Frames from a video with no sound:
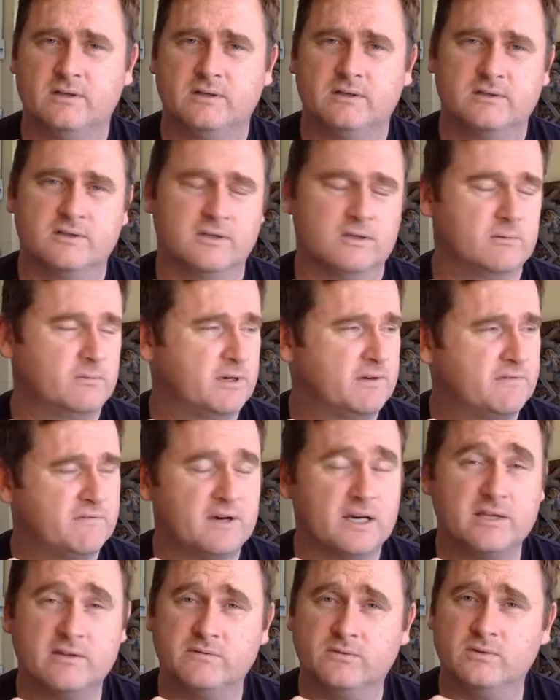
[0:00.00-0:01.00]
so that we're
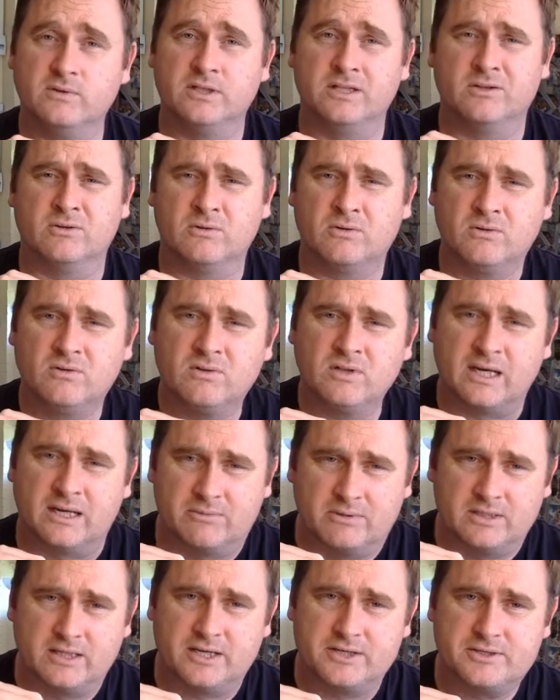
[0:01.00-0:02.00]
faithful in all our
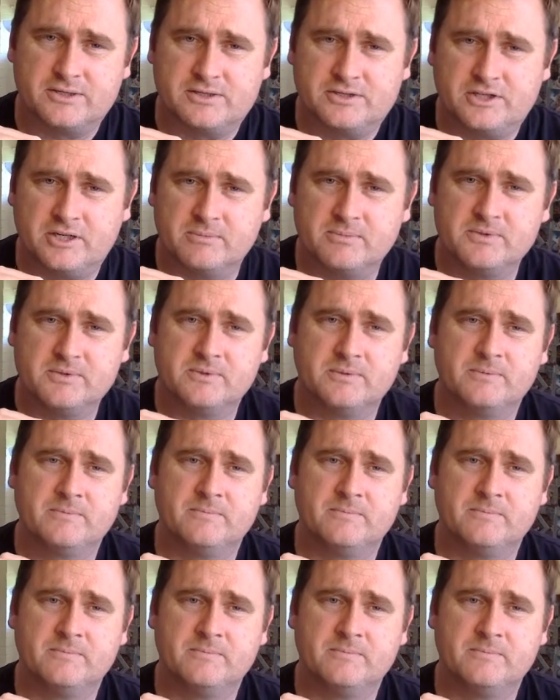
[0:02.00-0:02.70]
relationships.